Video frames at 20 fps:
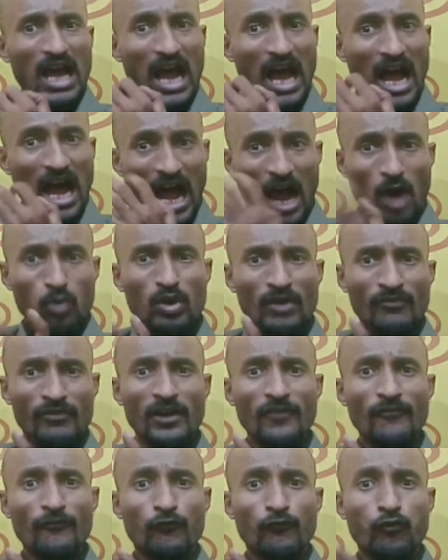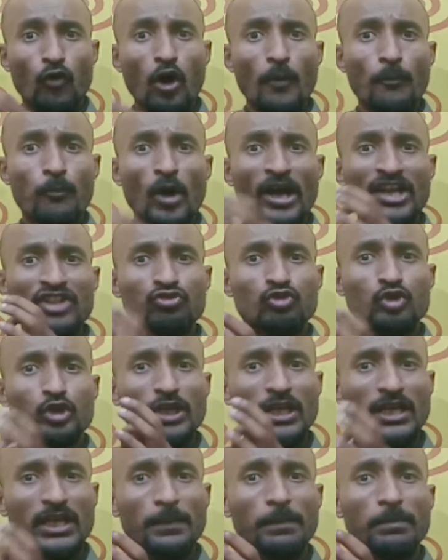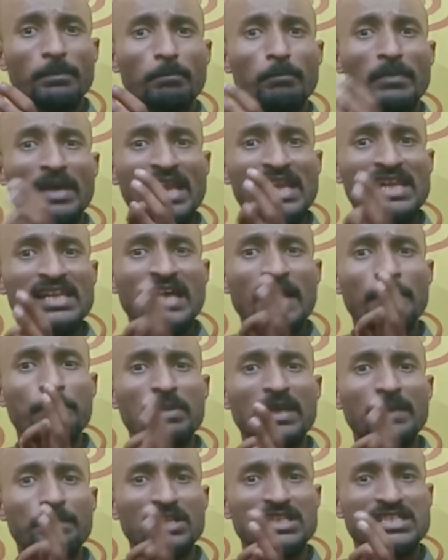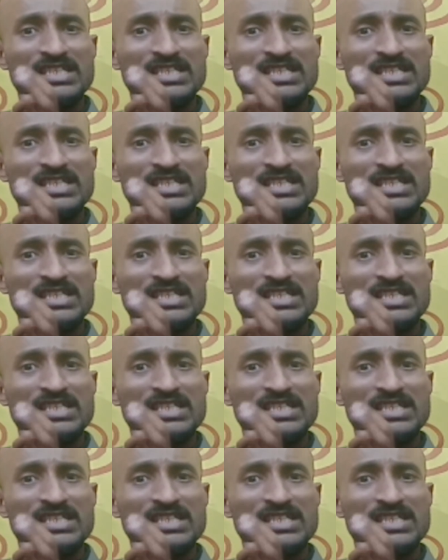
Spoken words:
However, 4.3 million people